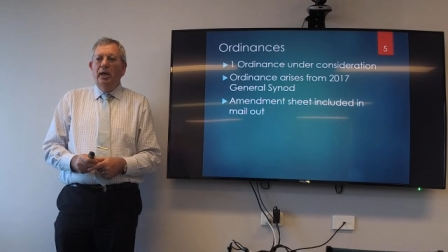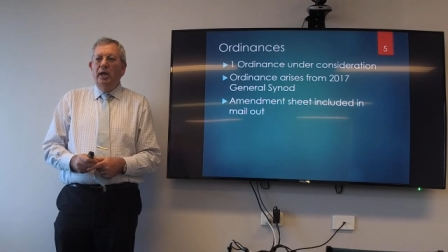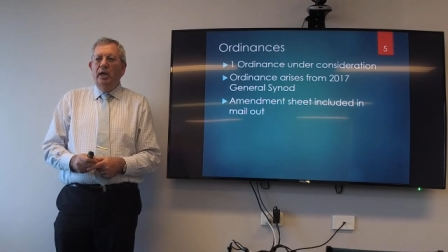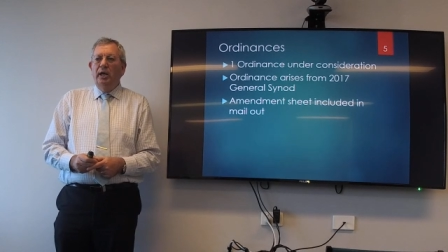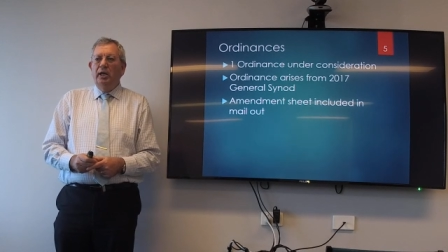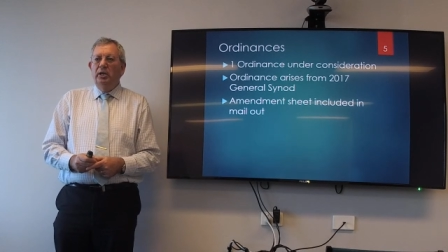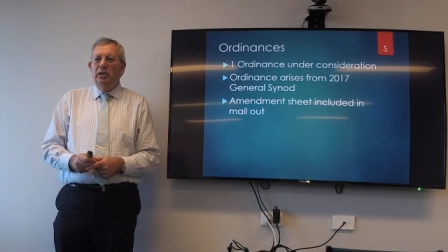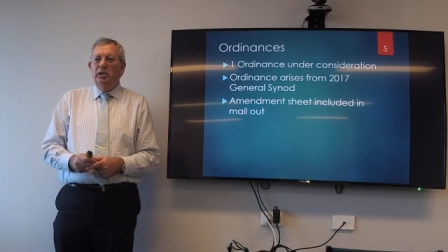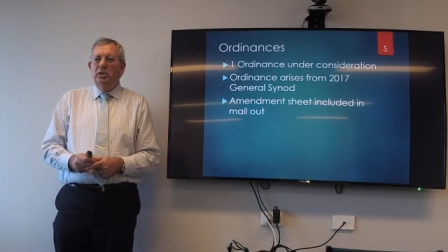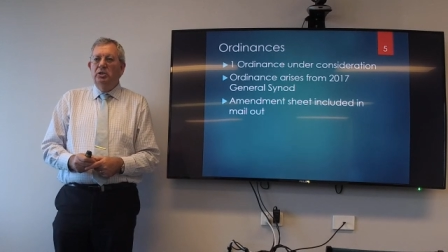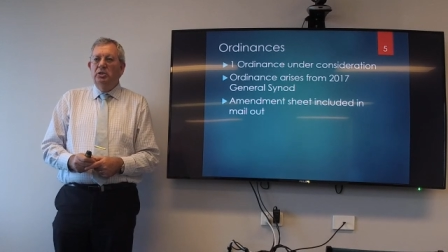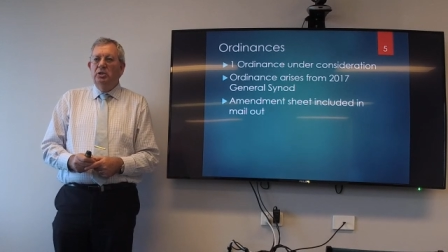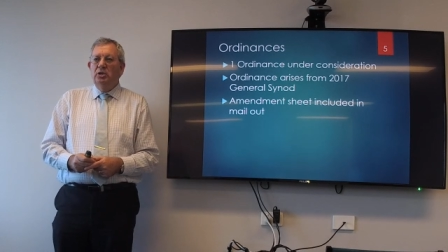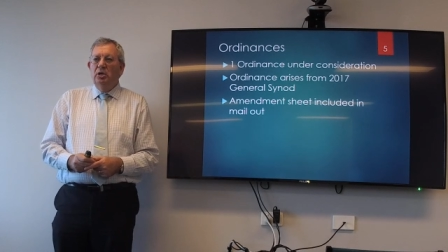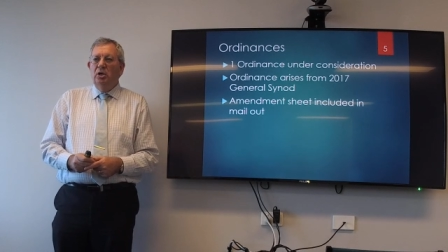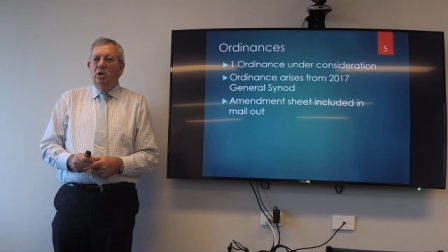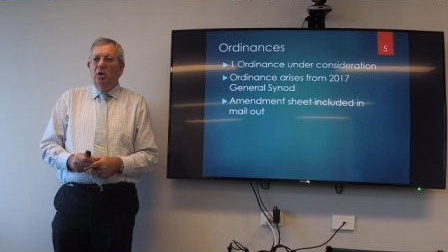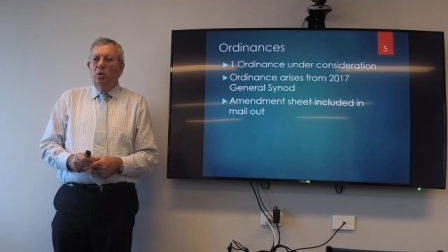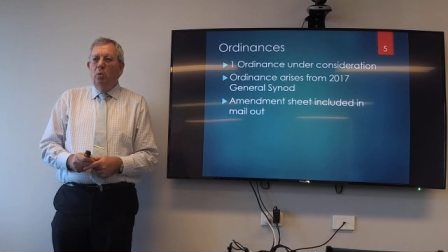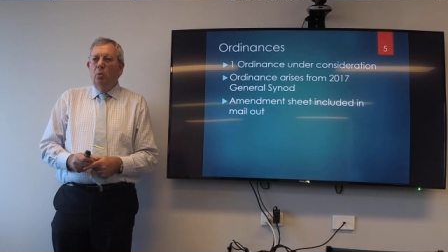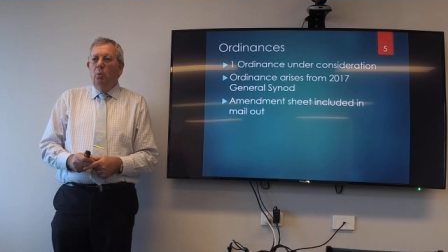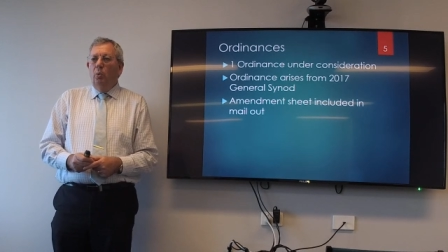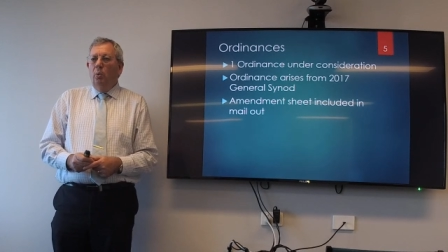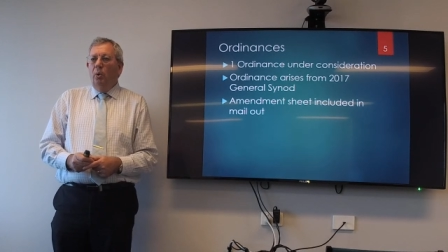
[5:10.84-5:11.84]
And
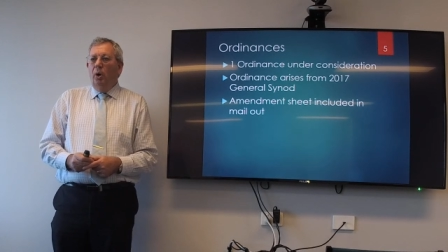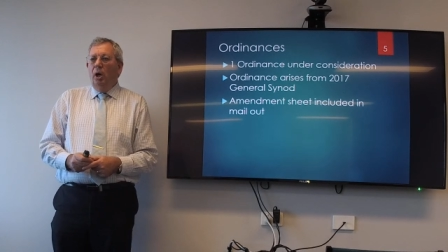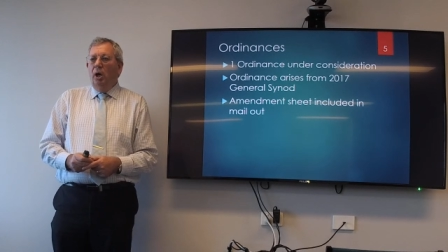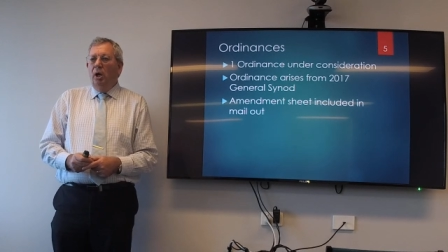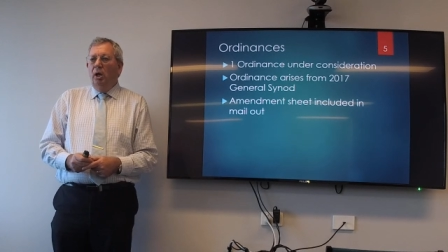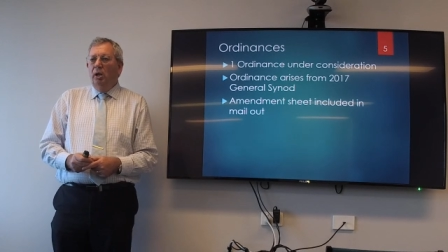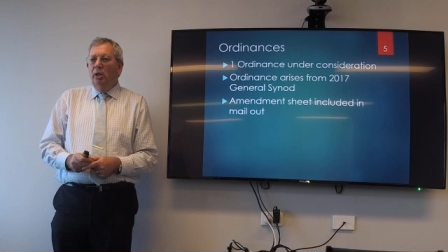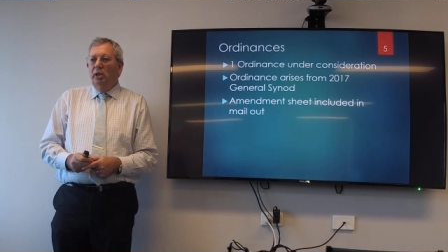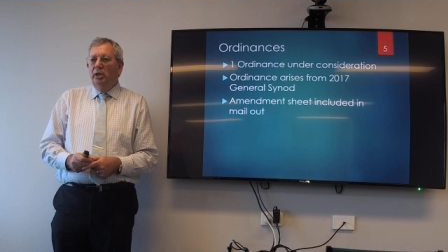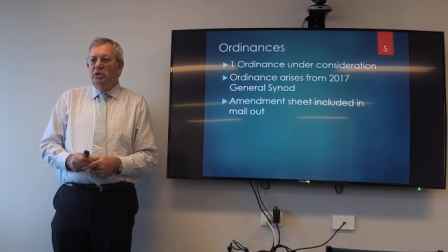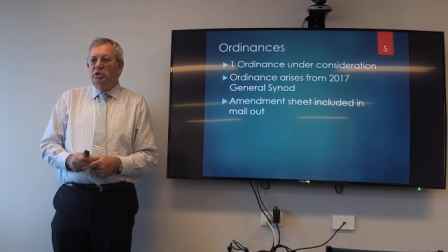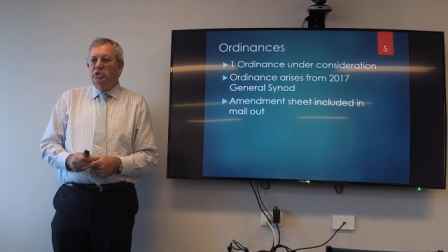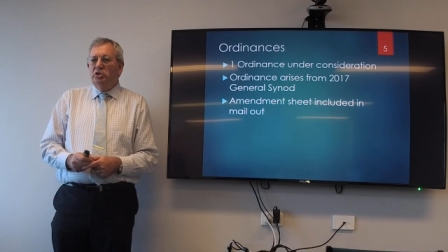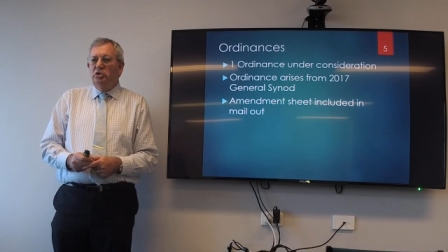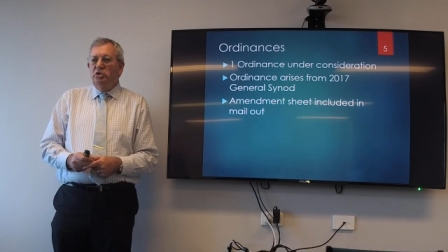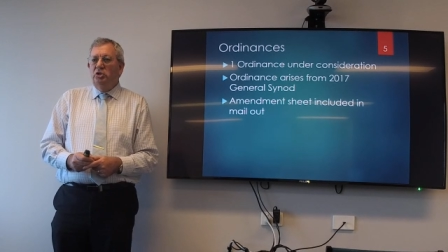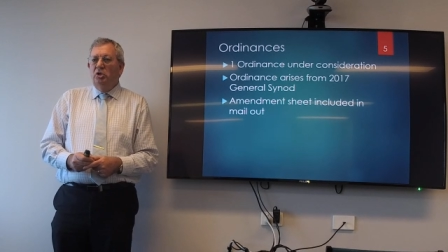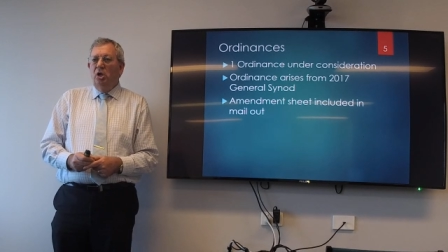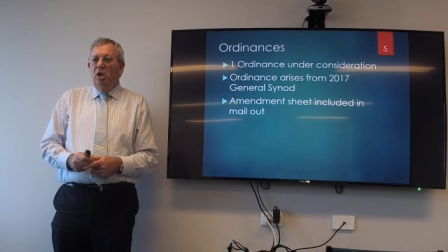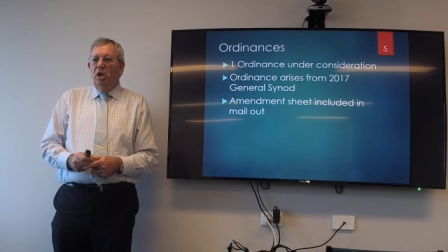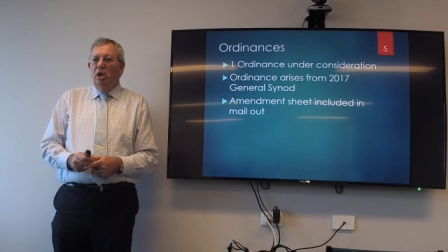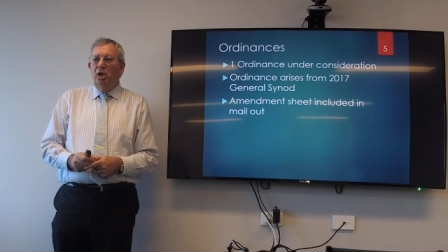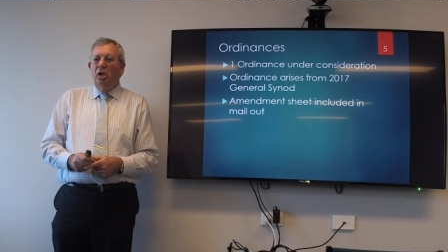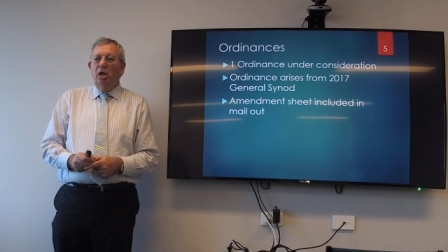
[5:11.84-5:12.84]
while it's
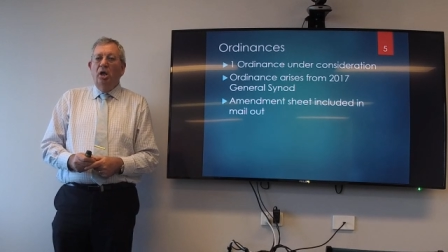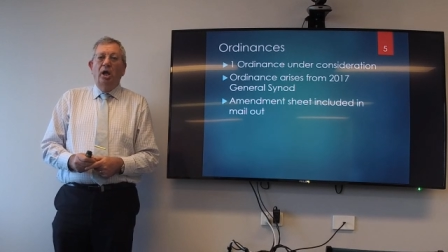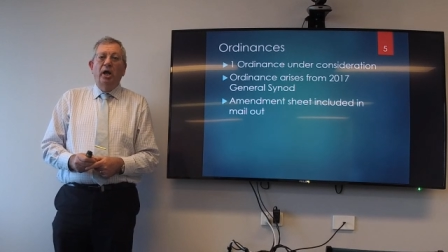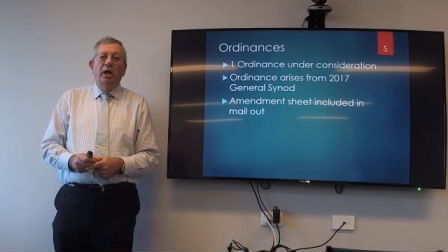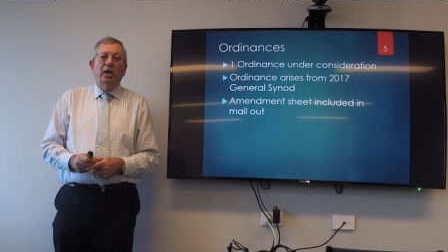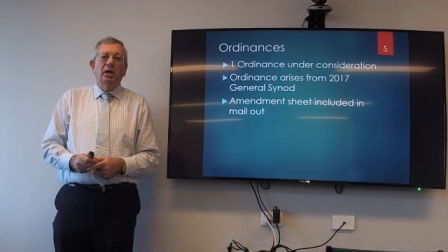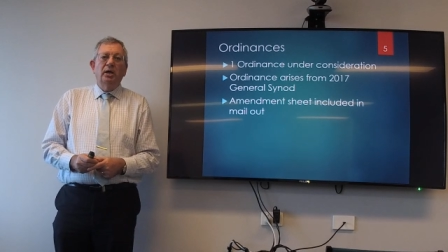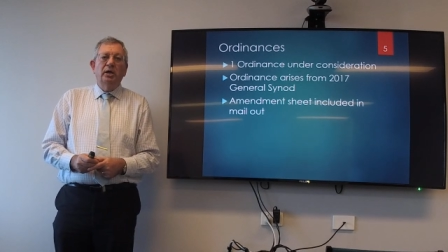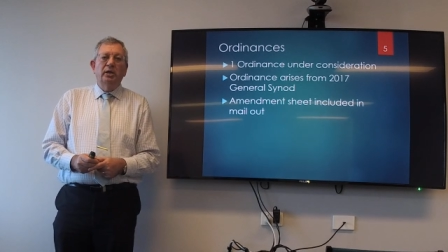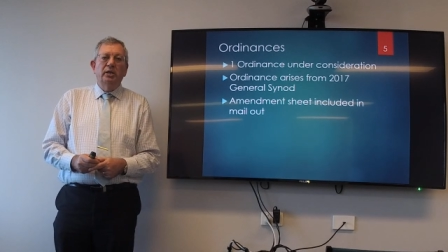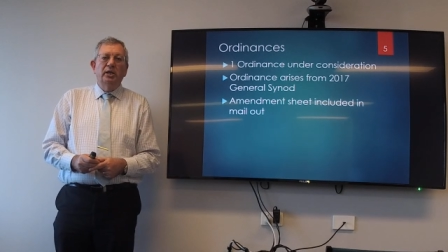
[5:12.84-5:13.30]
not likely